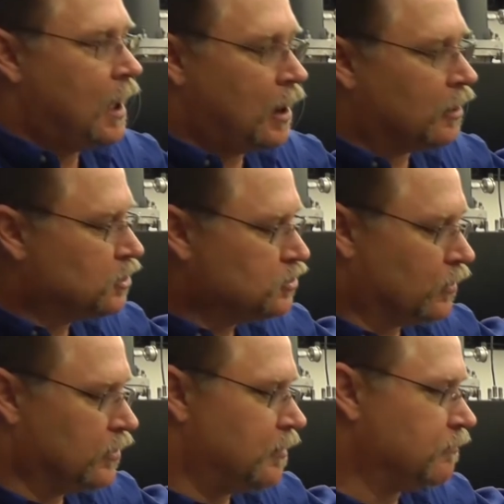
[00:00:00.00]
how to
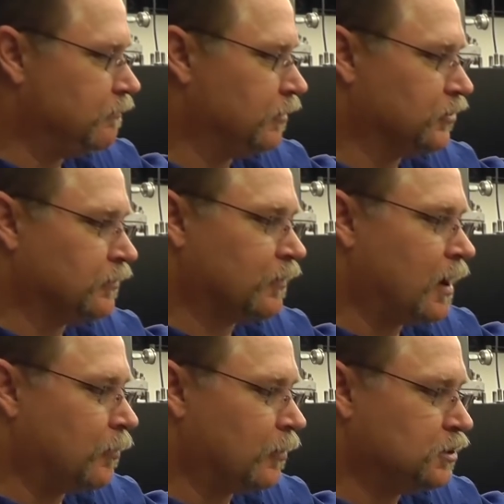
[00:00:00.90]
control a different filter for
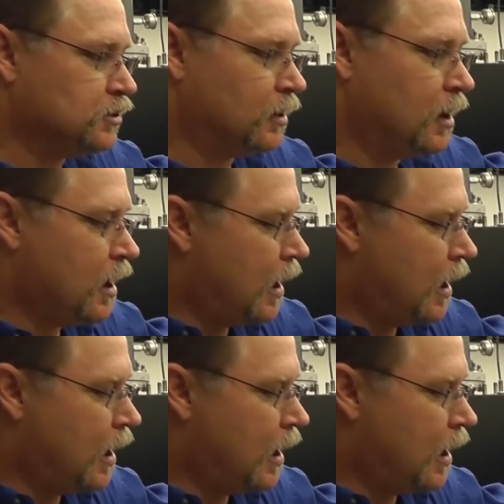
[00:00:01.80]
operation,